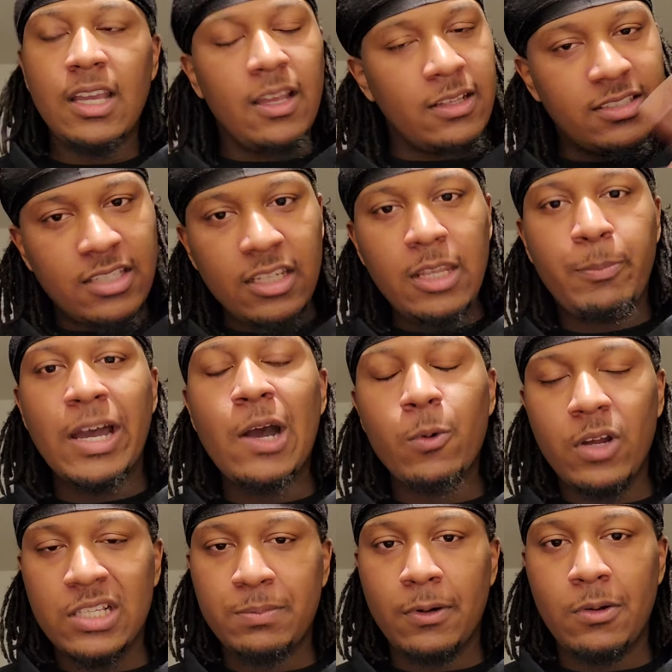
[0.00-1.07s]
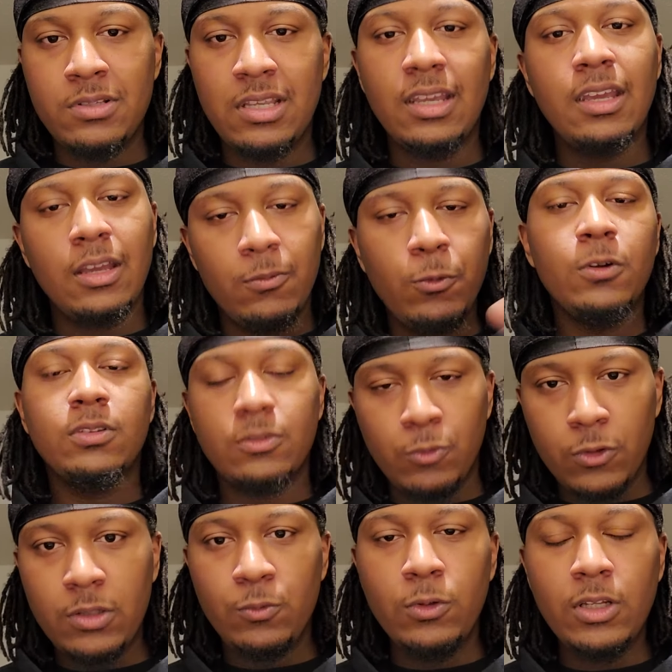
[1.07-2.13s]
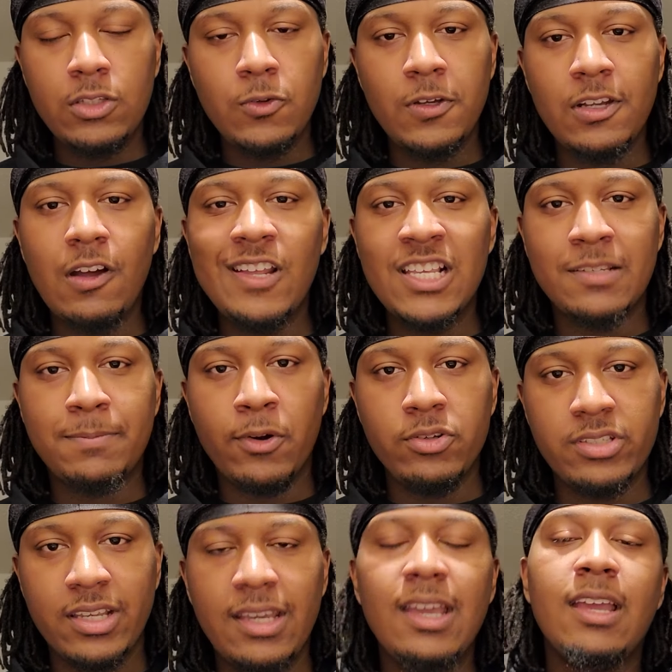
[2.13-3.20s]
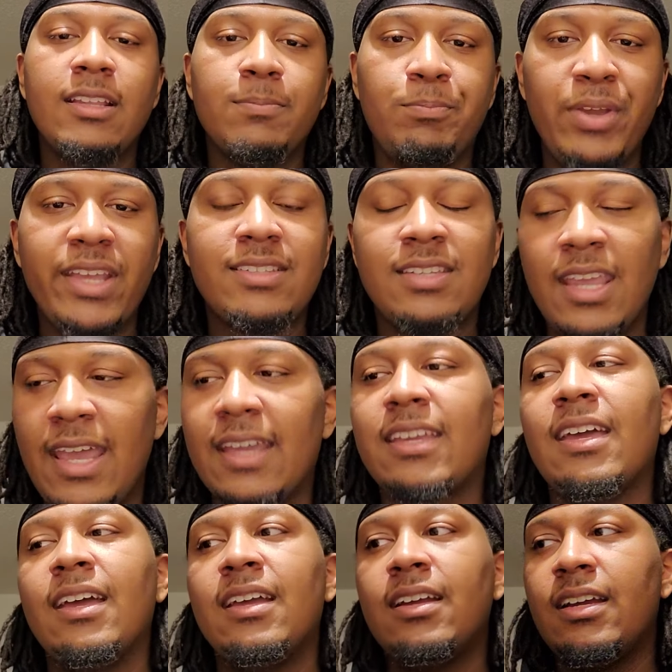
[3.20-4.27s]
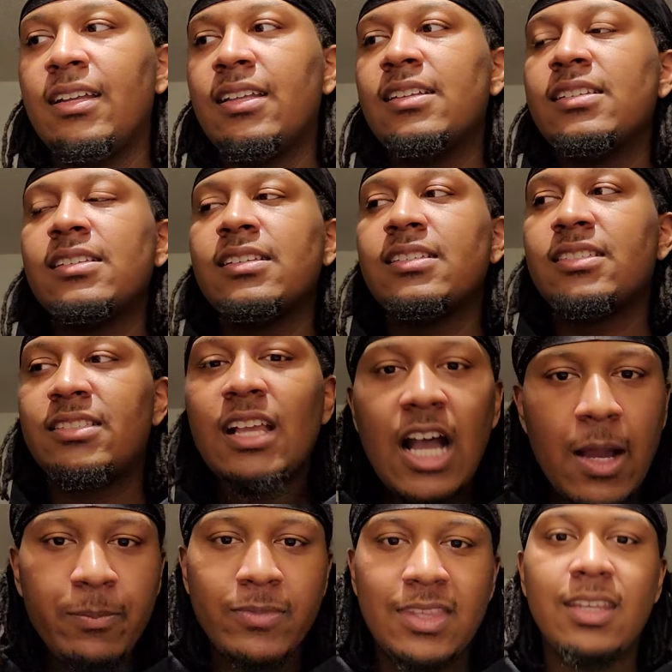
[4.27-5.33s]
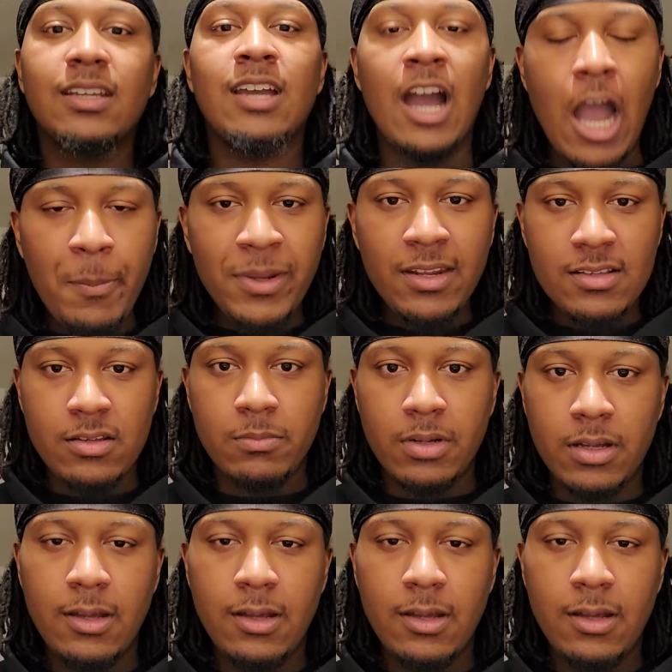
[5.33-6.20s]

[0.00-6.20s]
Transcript: Sidney Powell exposed it. Rudy Giuliani exposed it. Big tech, stop the communism.